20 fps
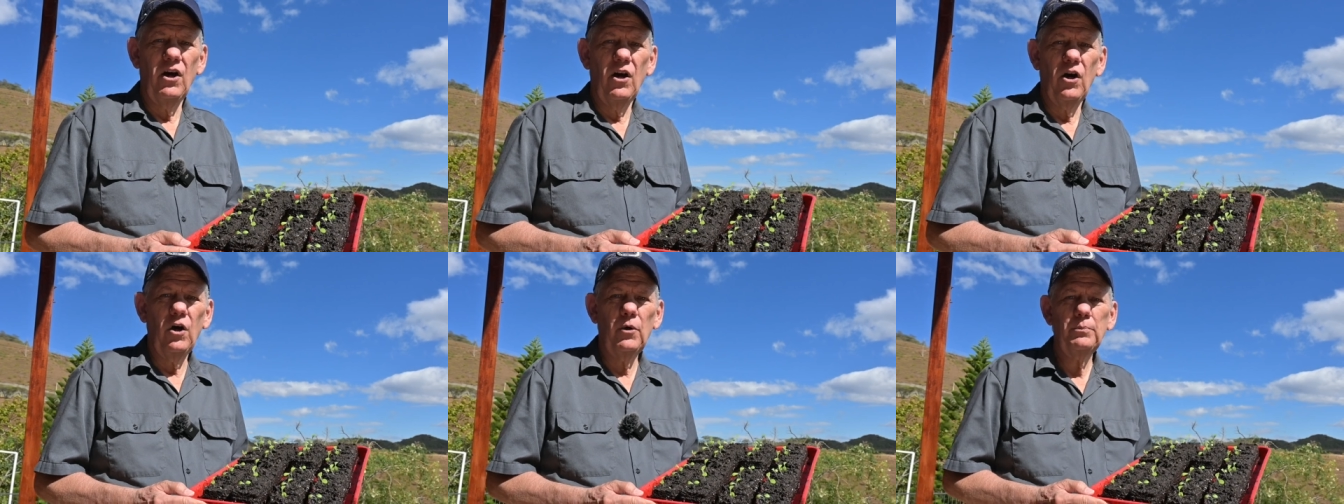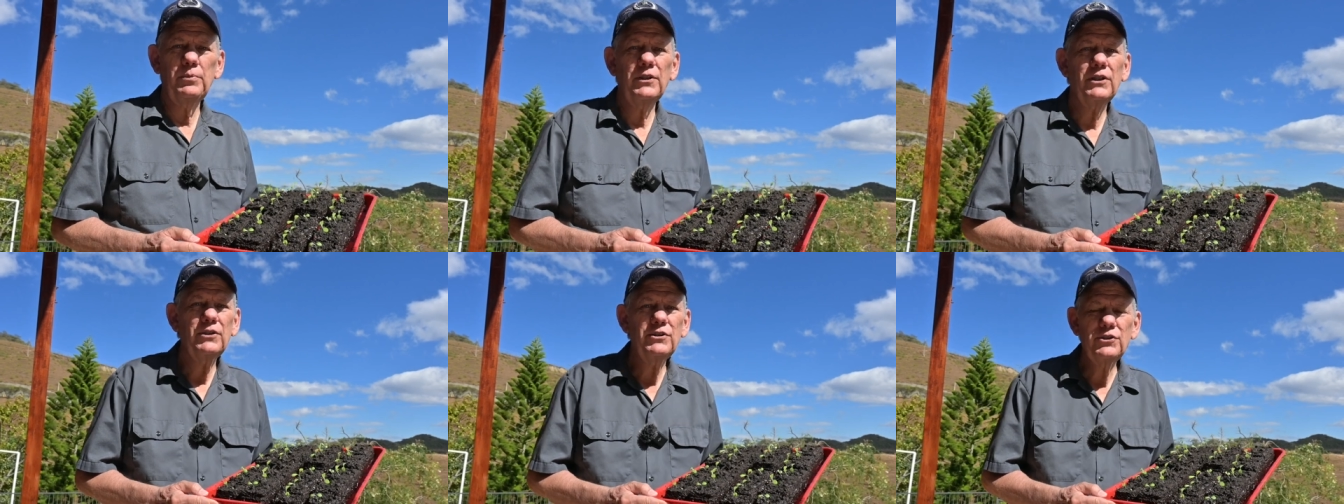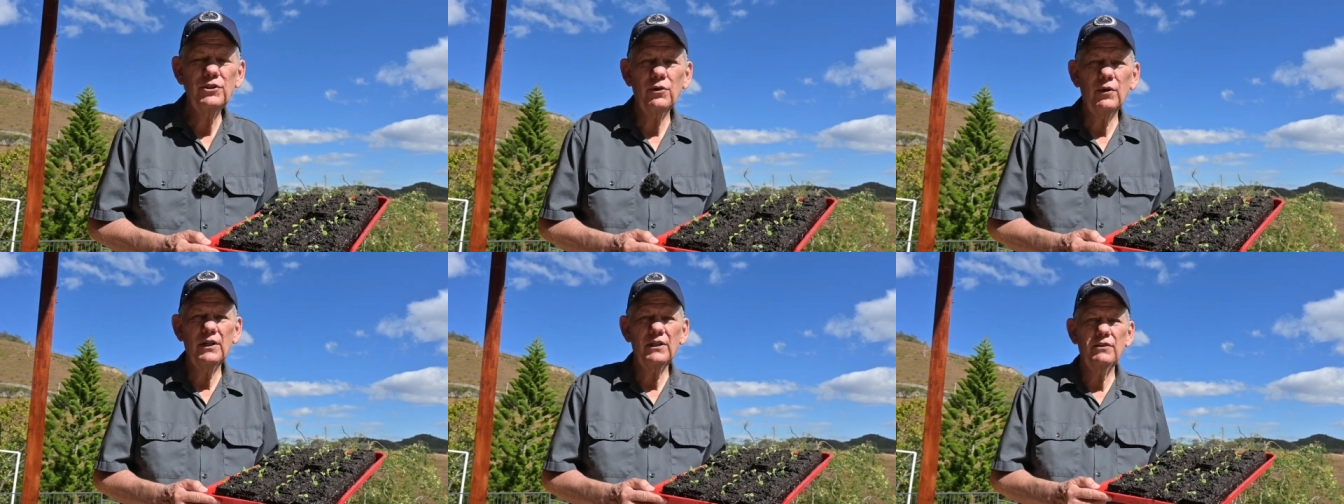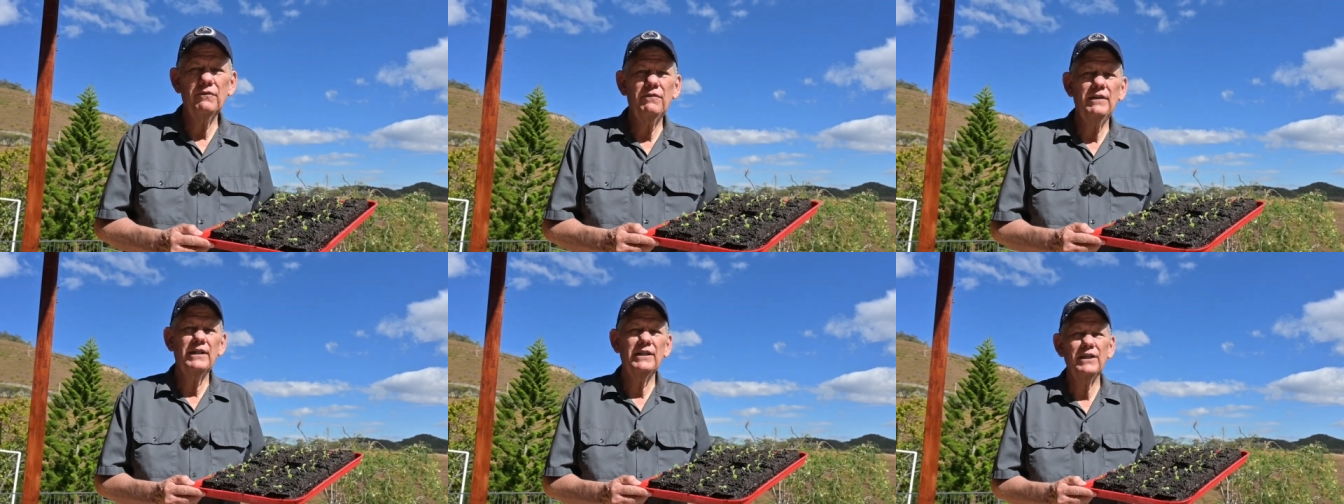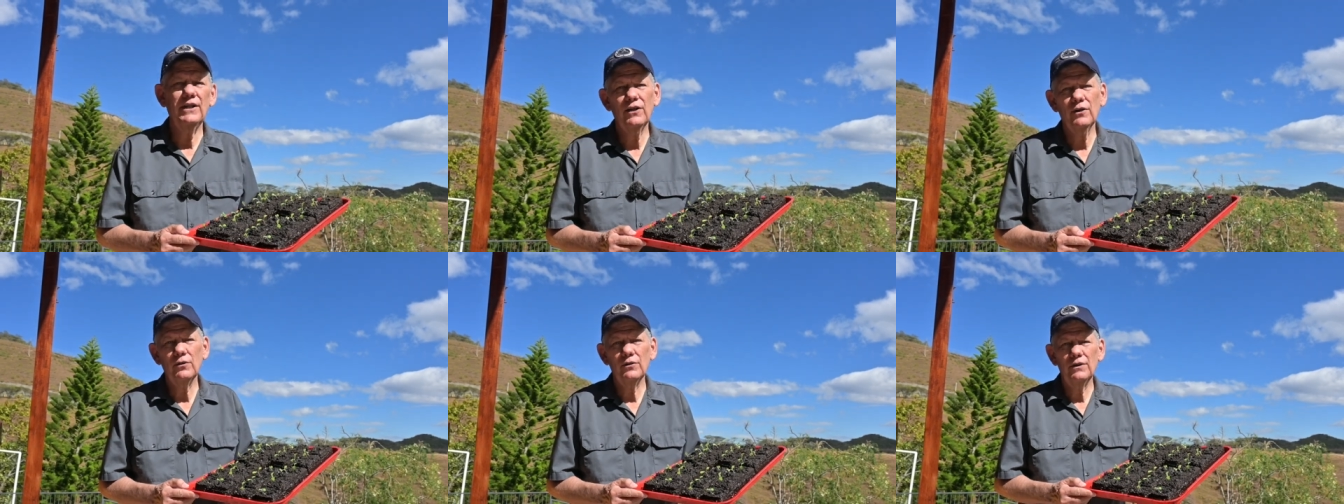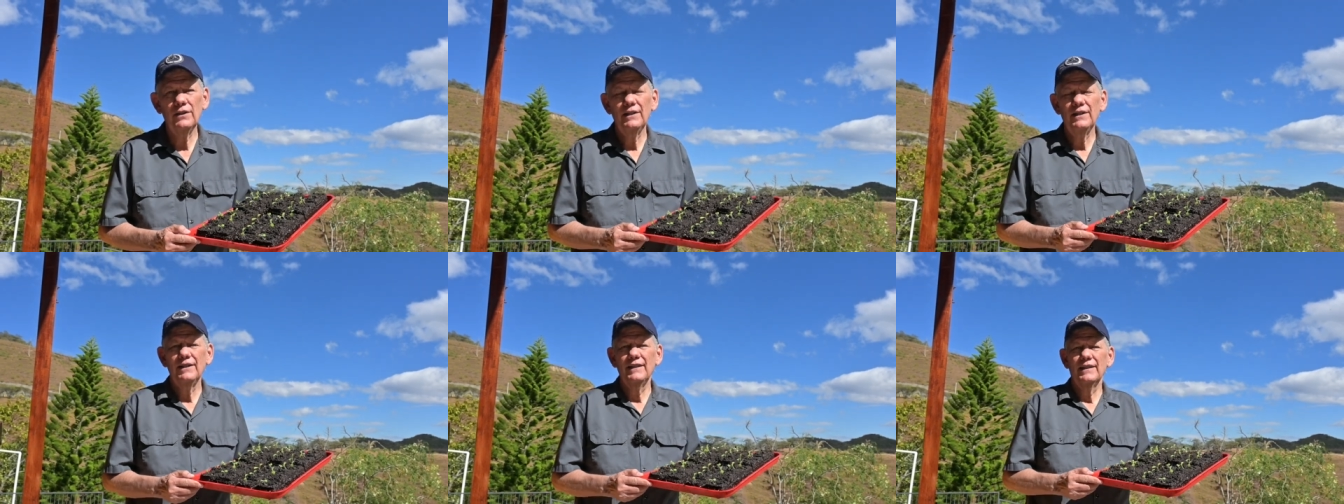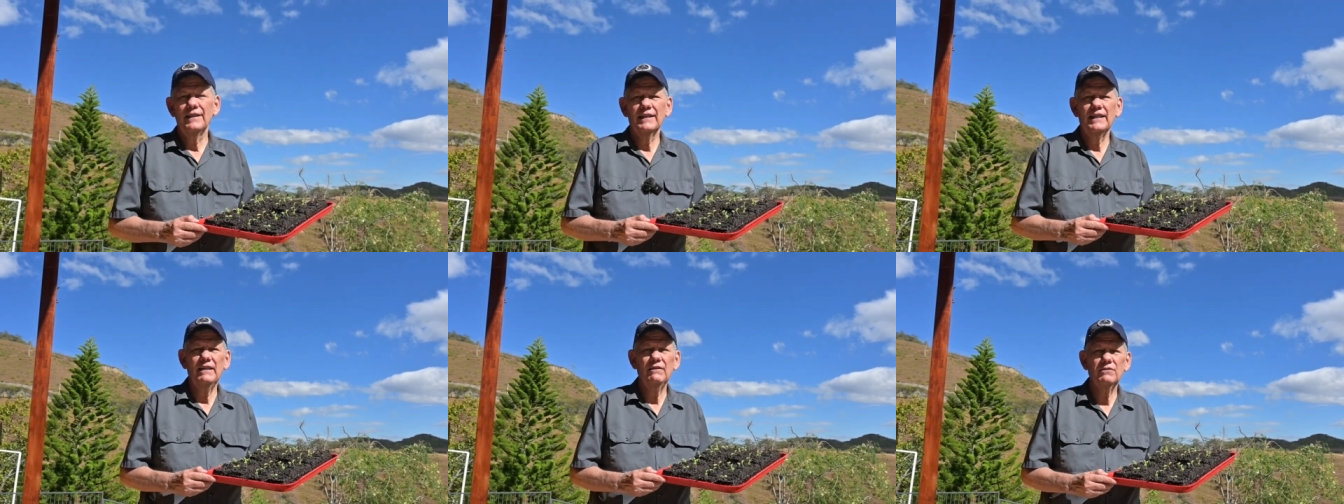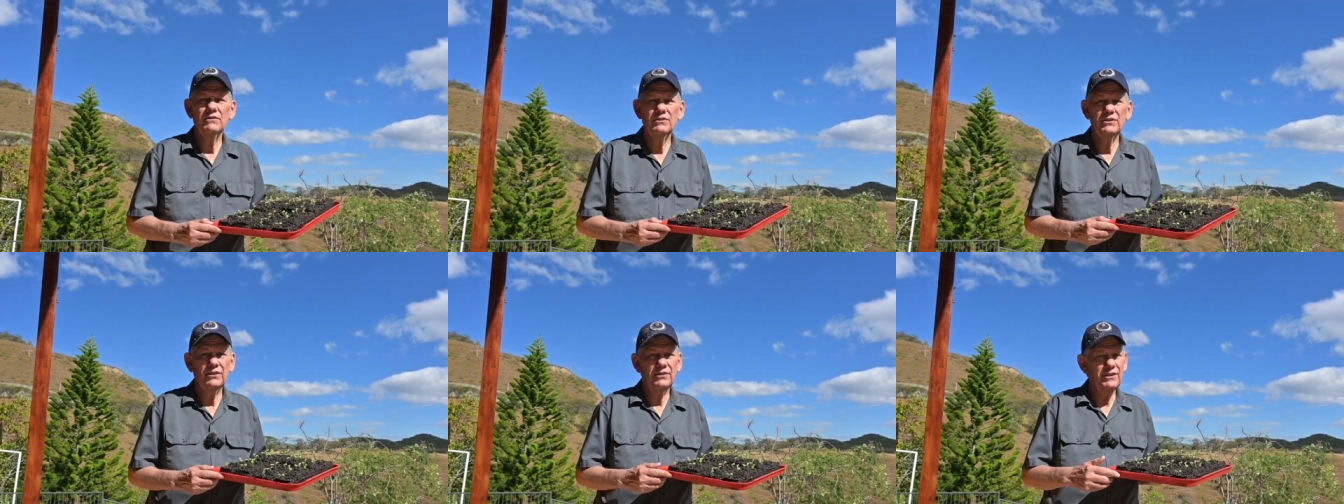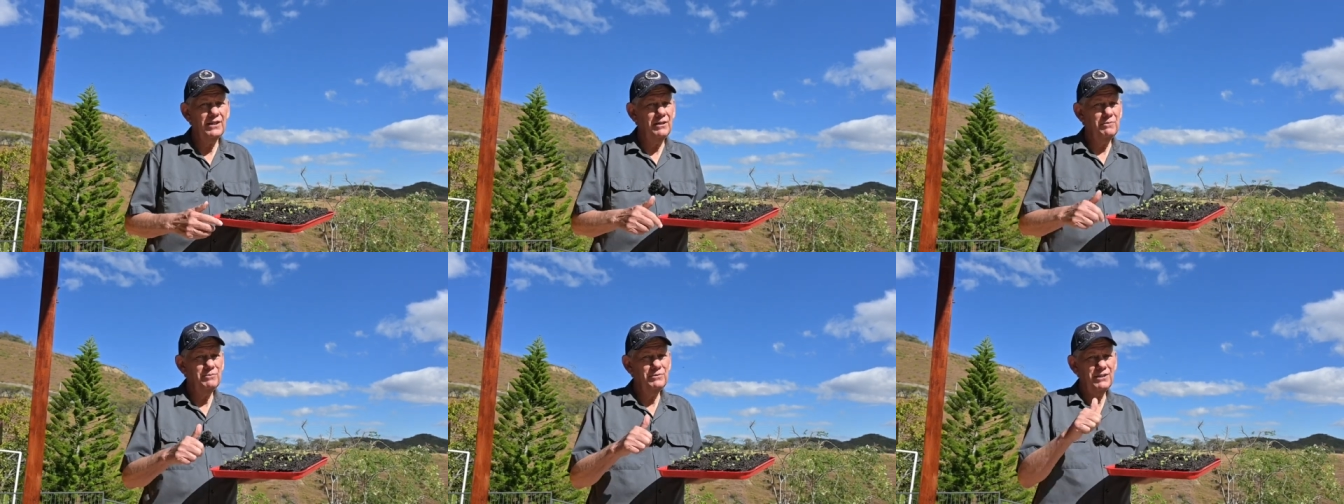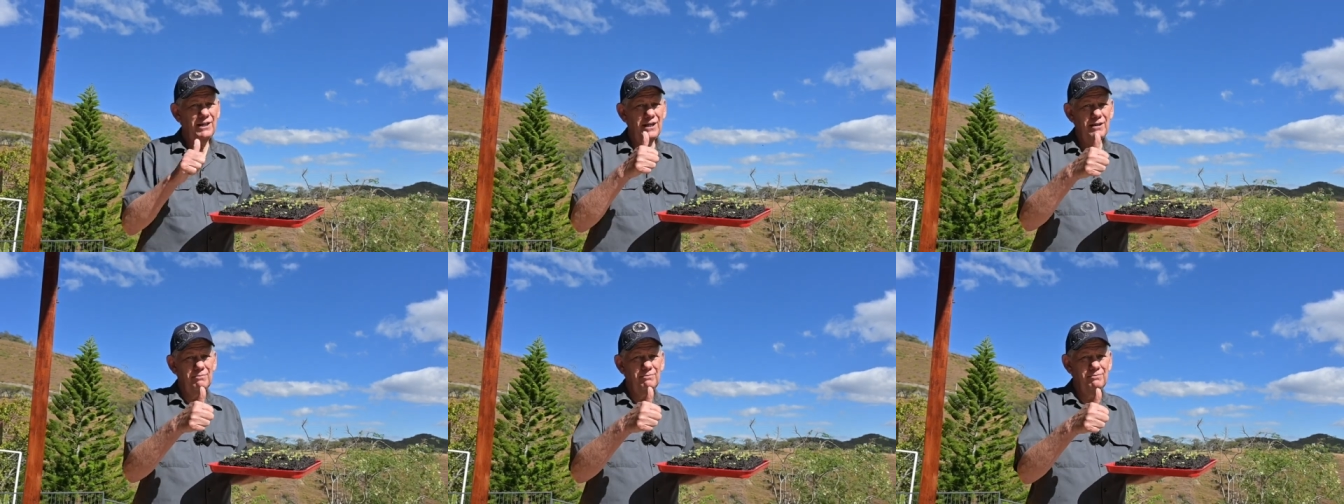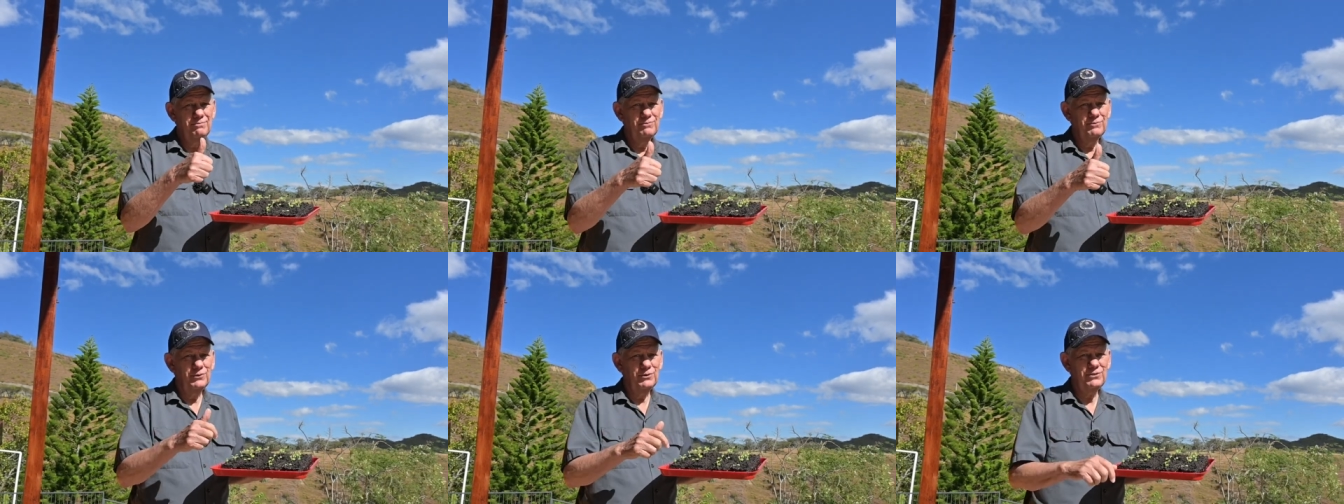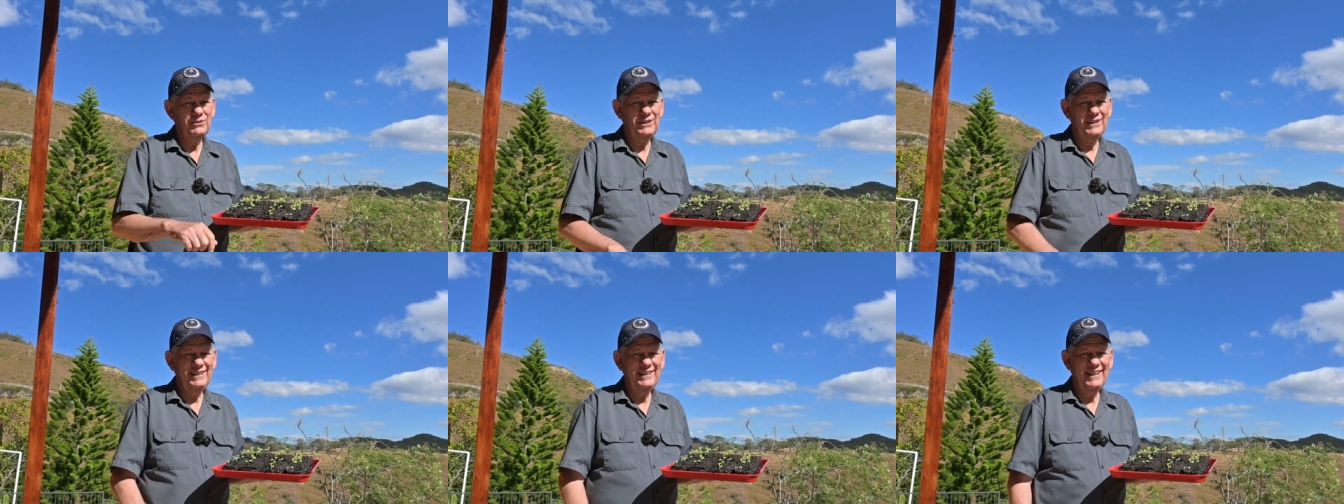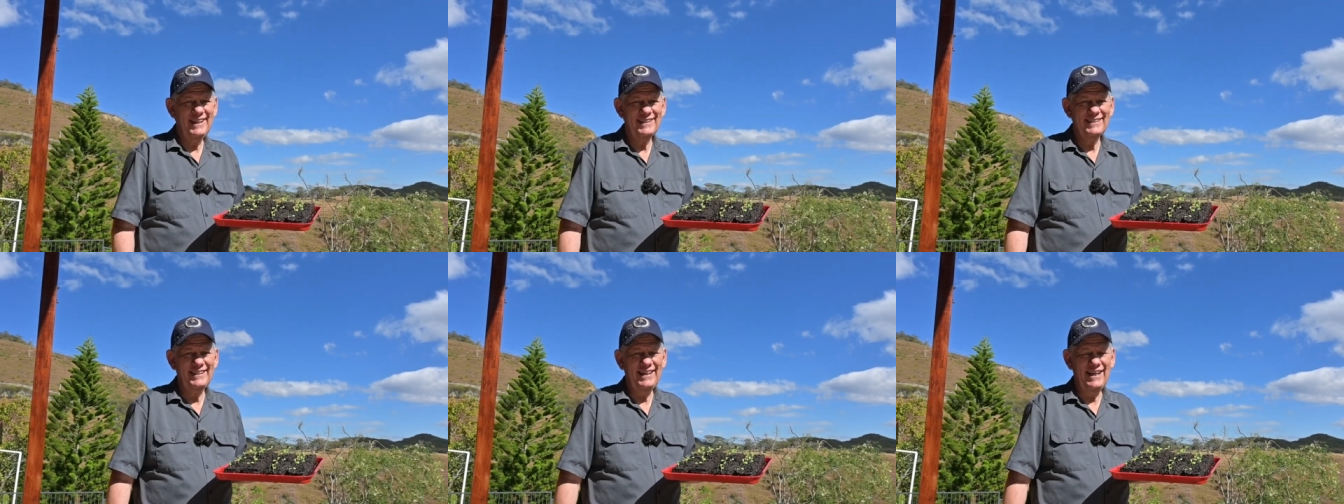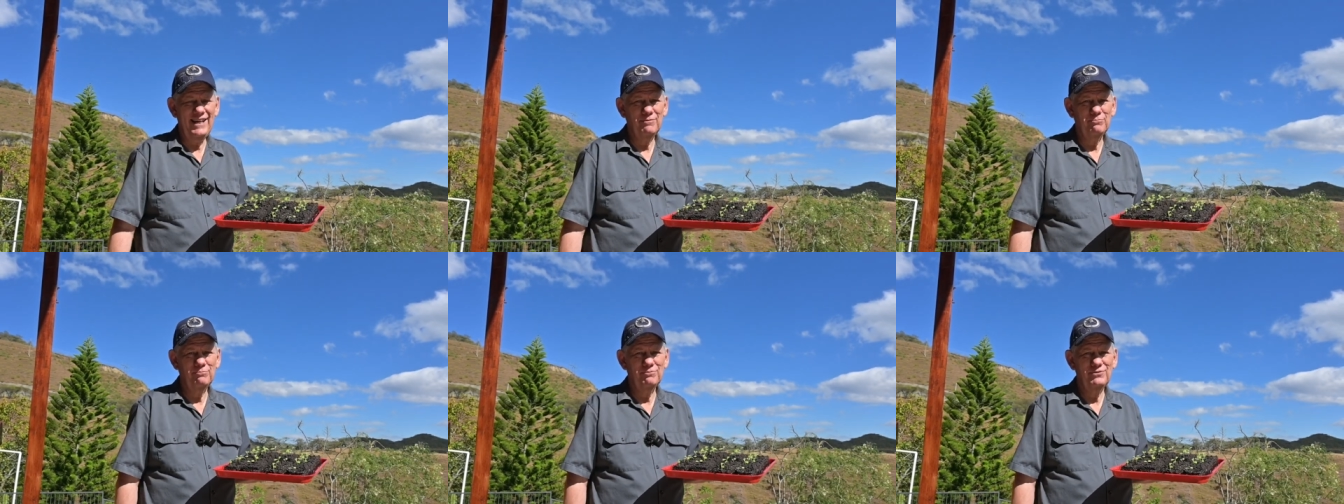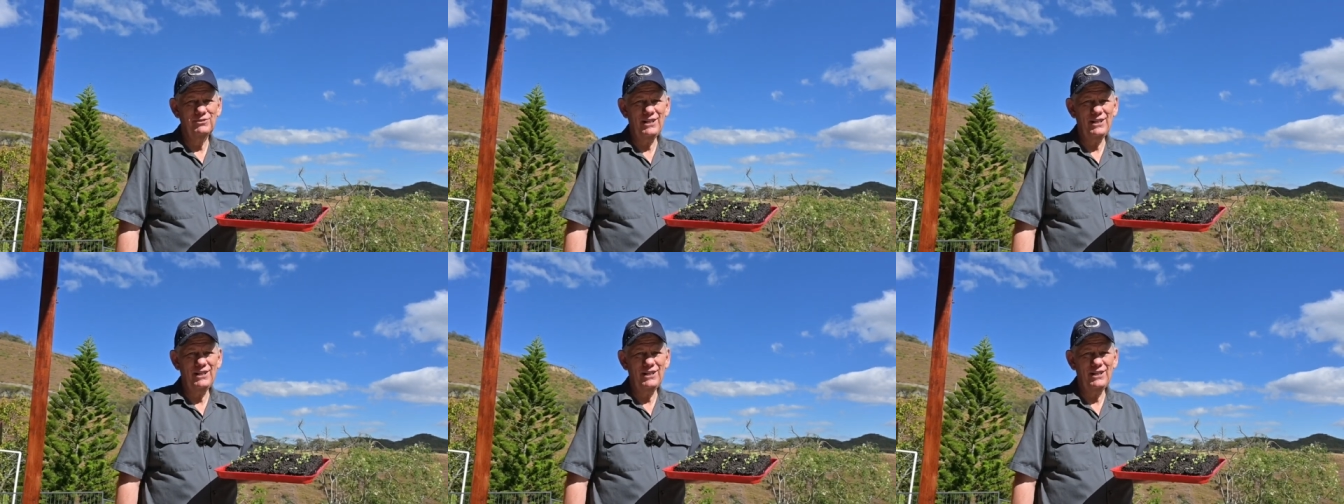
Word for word: Hope you enjoyed the video. Give us a thumbs up. We'll see you next time.